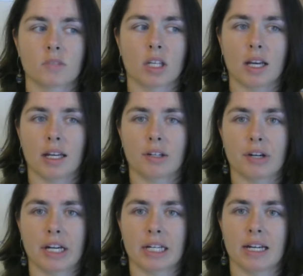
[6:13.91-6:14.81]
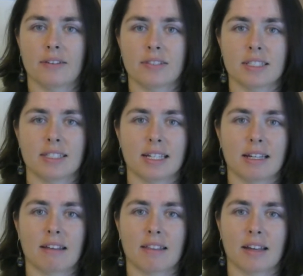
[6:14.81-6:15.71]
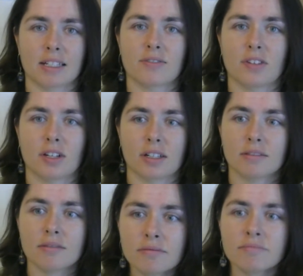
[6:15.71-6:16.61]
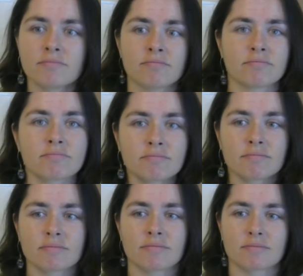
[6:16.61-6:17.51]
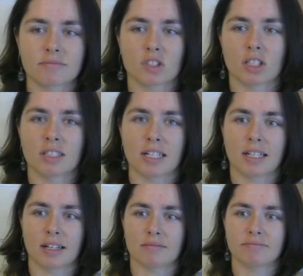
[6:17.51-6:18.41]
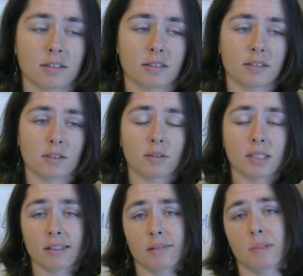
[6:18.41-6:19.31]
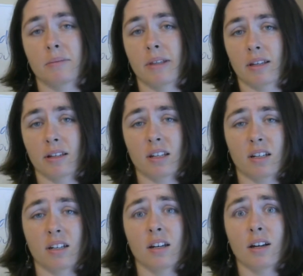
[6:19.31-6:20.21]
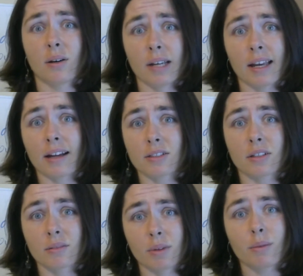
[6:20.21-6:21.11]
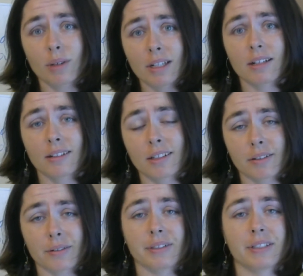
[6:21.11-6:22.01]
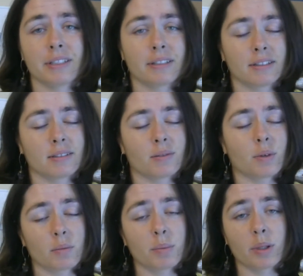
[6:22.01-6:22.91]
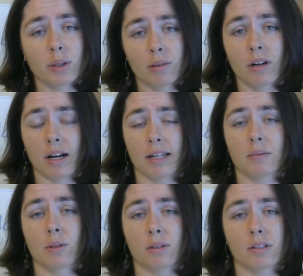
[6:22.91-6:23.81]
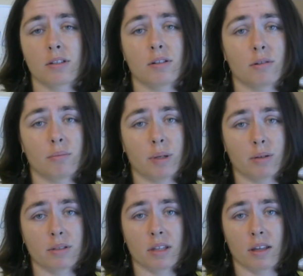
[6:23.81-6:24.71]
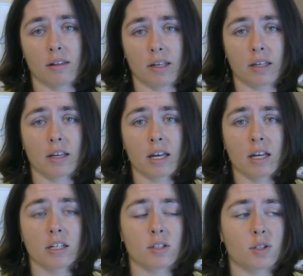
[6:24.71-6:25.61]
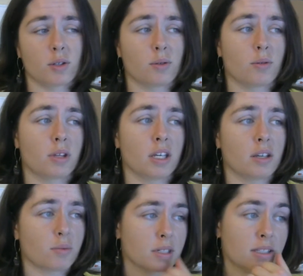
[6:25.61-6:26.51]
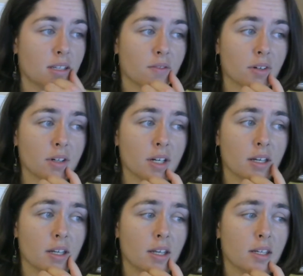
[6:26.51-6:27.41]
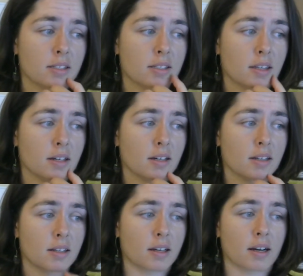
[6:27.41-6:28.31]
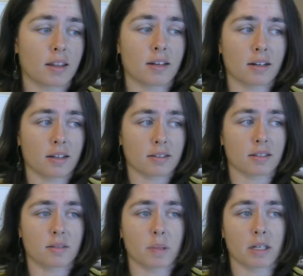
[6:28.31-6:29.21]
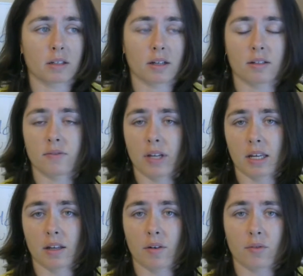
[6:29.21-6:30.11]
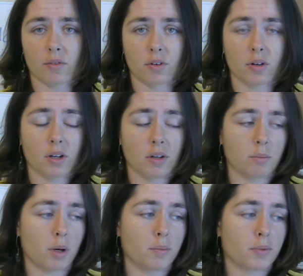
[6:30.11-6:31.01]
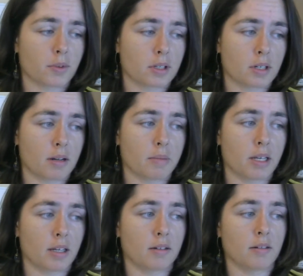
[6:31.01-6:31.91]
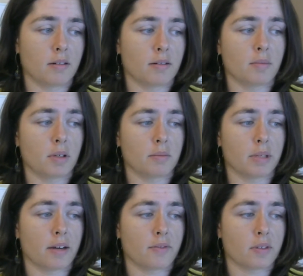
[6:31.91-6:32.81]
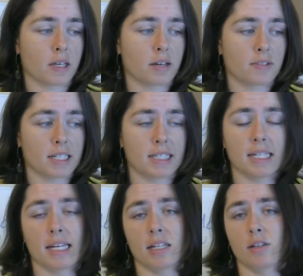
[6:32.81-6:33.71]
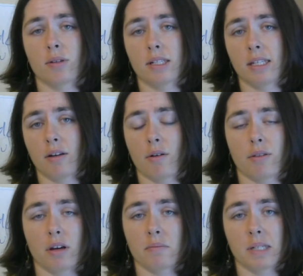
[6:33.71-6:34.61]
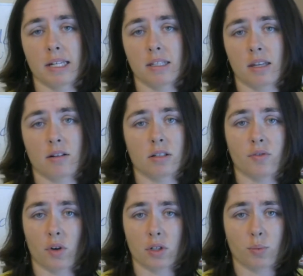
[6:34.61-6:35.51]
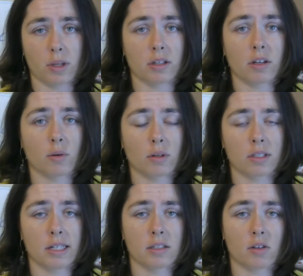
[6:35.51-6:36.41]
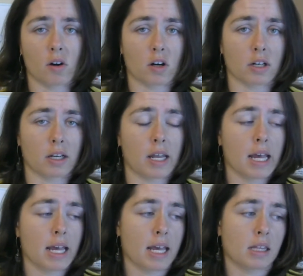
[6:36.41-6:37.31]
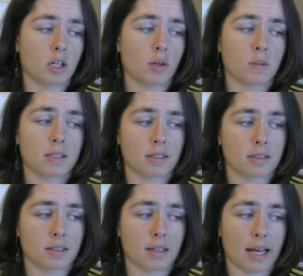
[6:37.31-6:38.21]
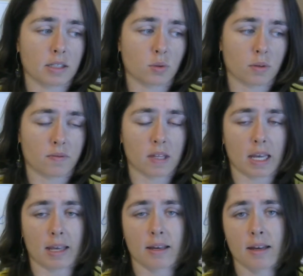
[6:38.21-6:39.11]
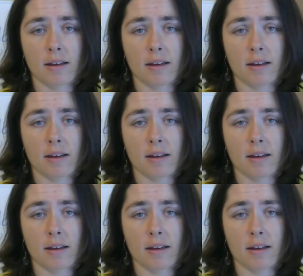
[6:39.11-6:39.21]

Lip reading: okay, great, FTC. Thanks for shutting that down. So now you might be thinking, okay, Ashley, well, what can I do? Well, below I am going to post the link to the receiver. He is the guy that I guess has been kind of taking over MOBE for the time being on behalf of the FTC. You can see all the updates there as far as when the court dates are and the notices and that sort of thing.